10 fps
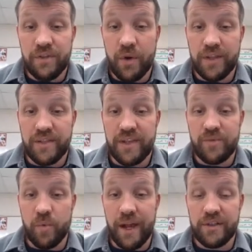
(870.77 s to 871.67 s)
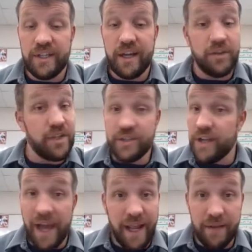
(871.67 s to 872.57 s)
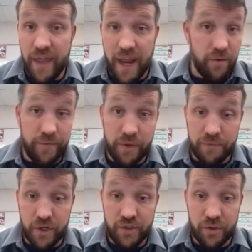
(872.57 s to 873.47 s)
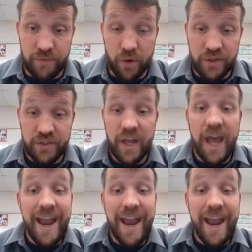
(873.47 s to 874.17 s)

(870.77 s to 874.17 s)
Notice this one out here does not have the arrow for the frictional force,